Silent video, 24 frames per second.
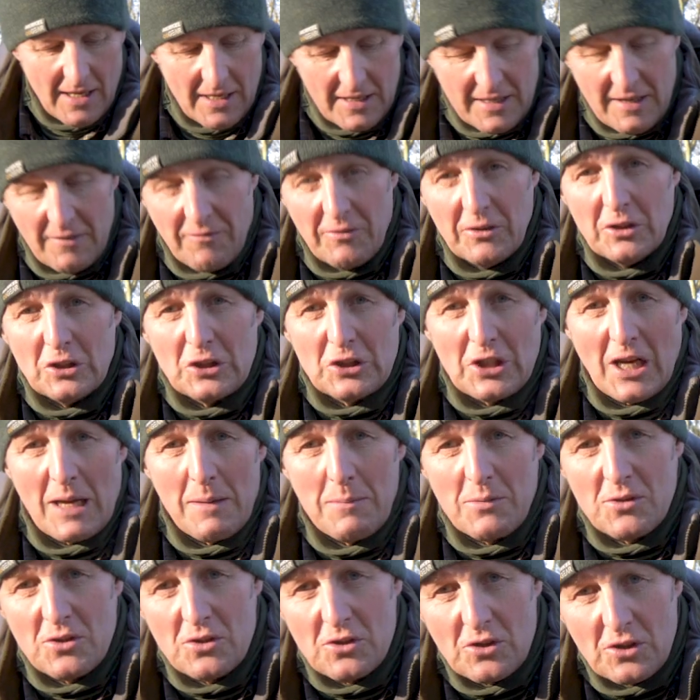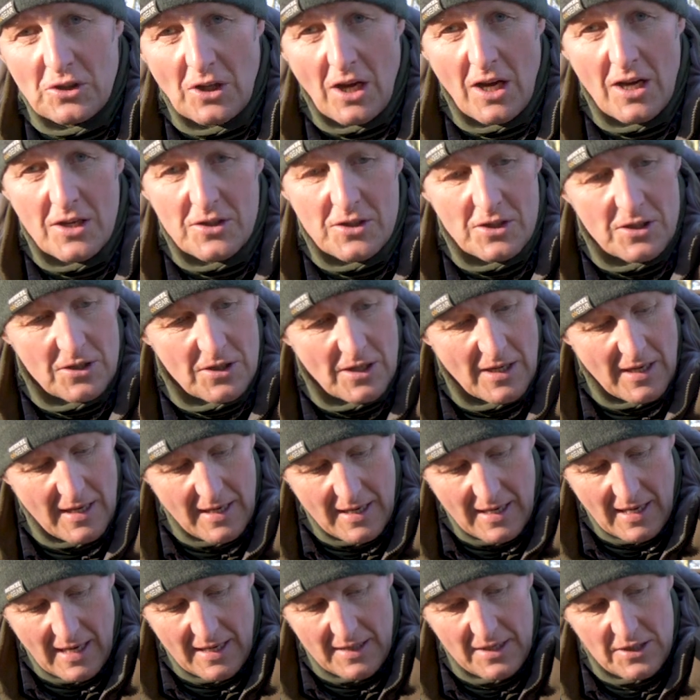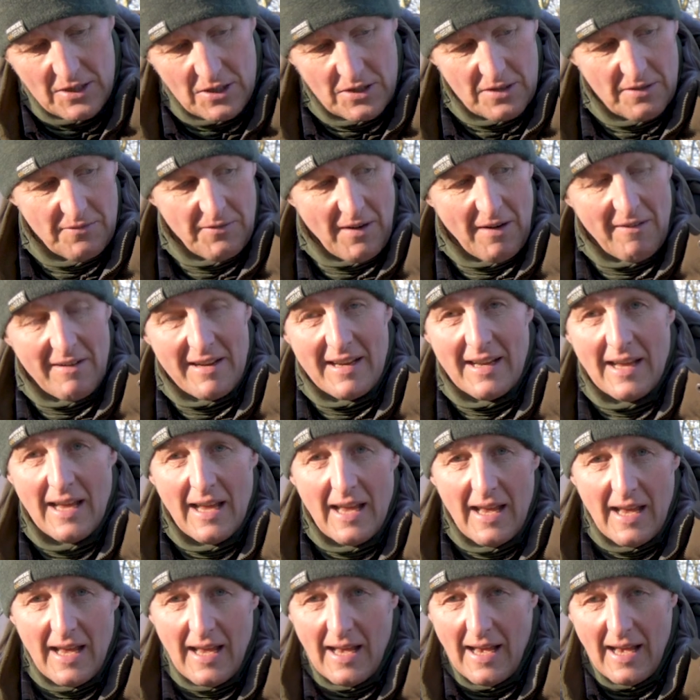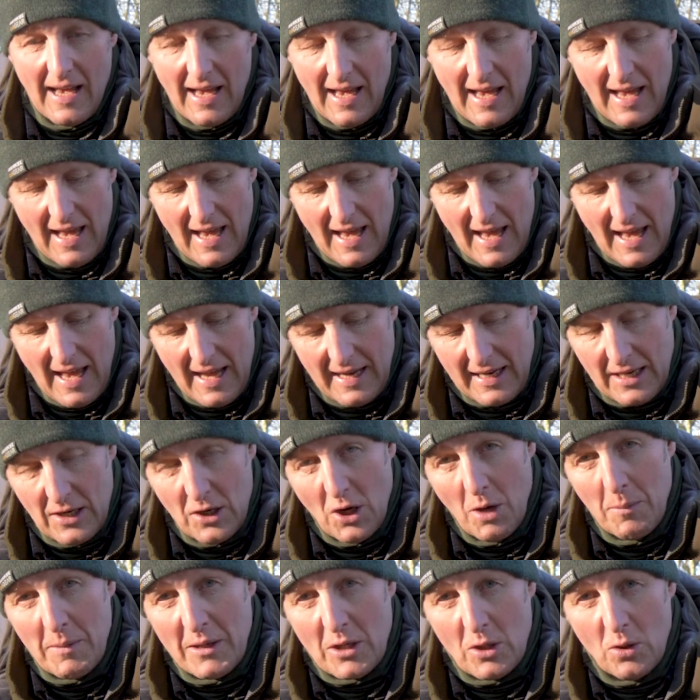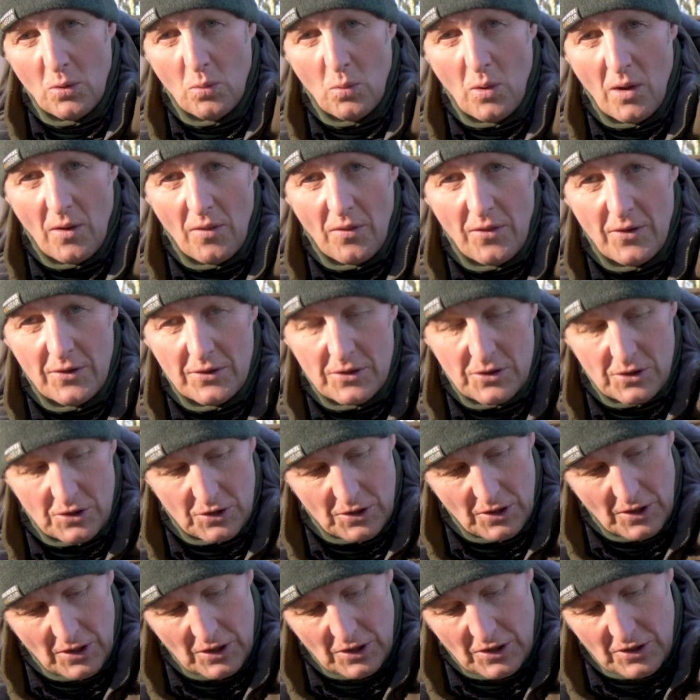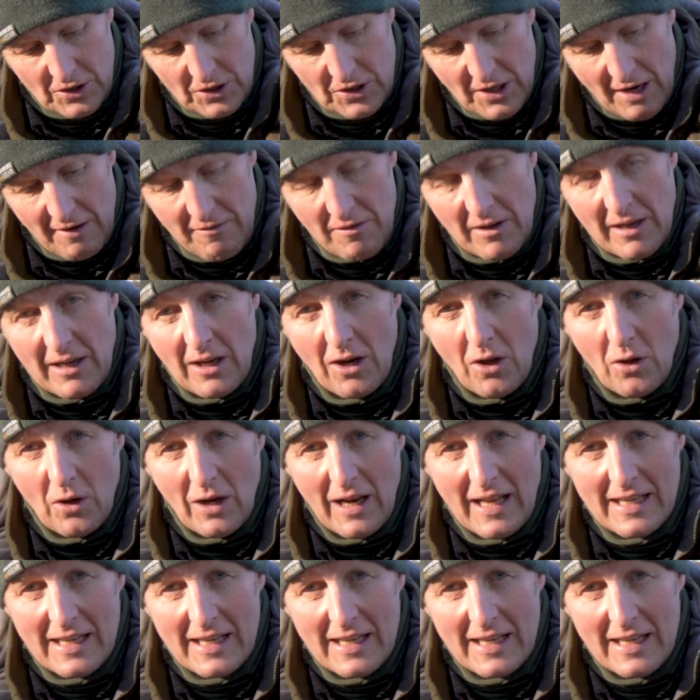different shapes and sizes, and this is a very economical one that's generally long